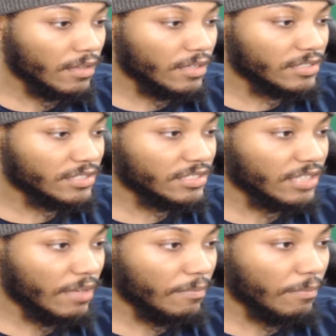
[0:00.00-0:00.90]

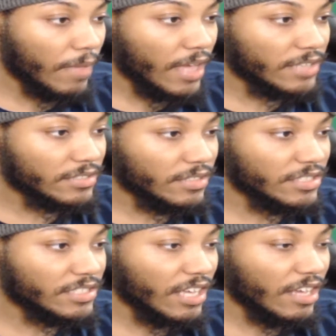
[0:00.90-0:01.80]

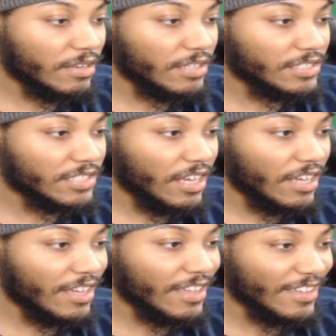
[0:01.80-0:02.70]
He
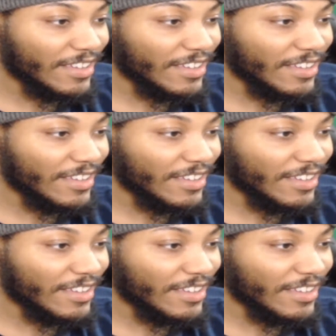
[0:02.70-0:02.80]
said